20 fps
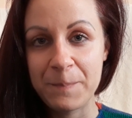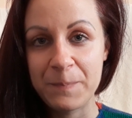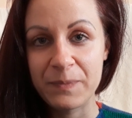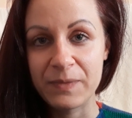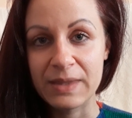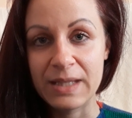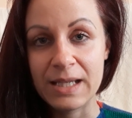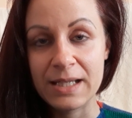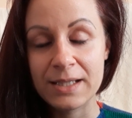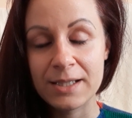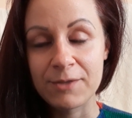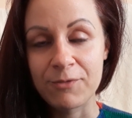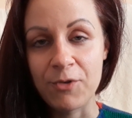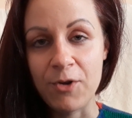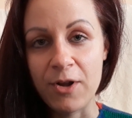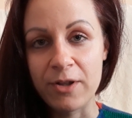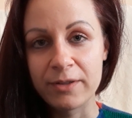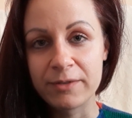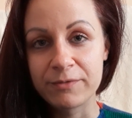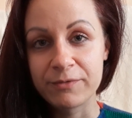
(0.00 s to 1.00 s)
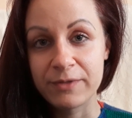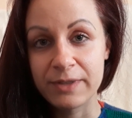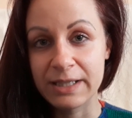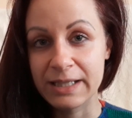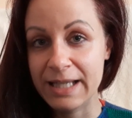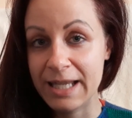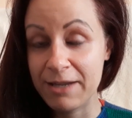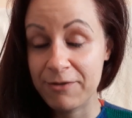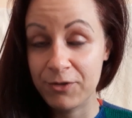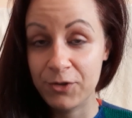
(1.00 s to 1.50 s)
this one
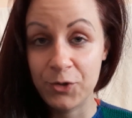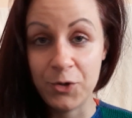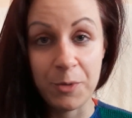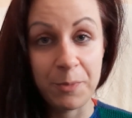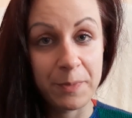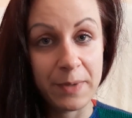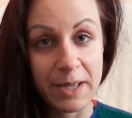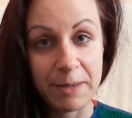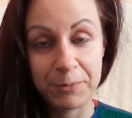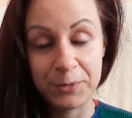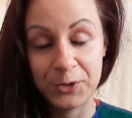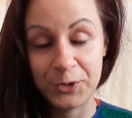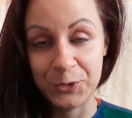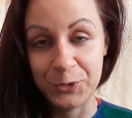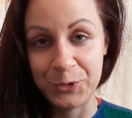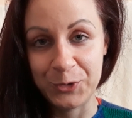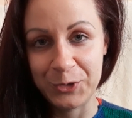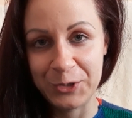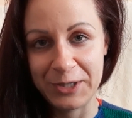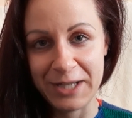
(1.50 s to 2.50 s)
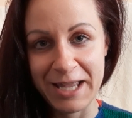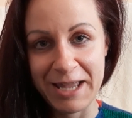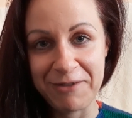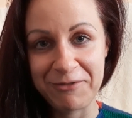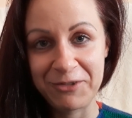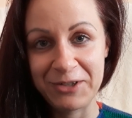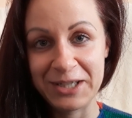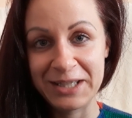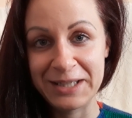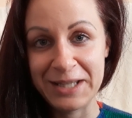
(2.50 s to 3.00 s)
will give you a pep talk
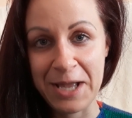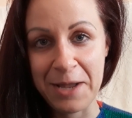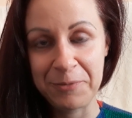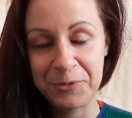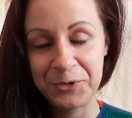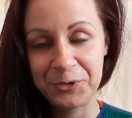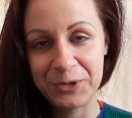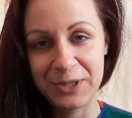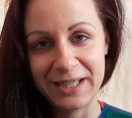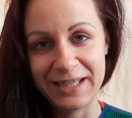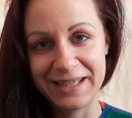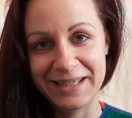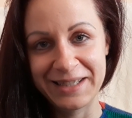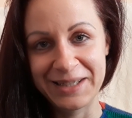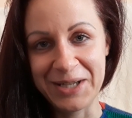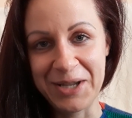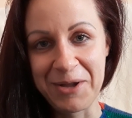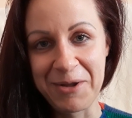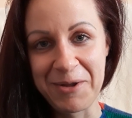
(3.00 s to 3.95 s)
every time you need.